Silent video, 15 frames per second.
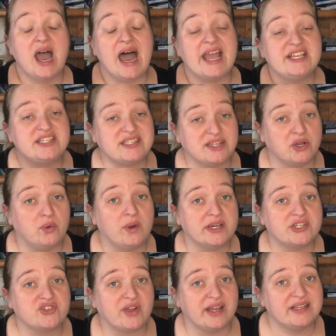I still
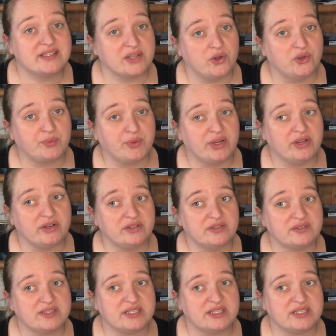want to try his Oathbringer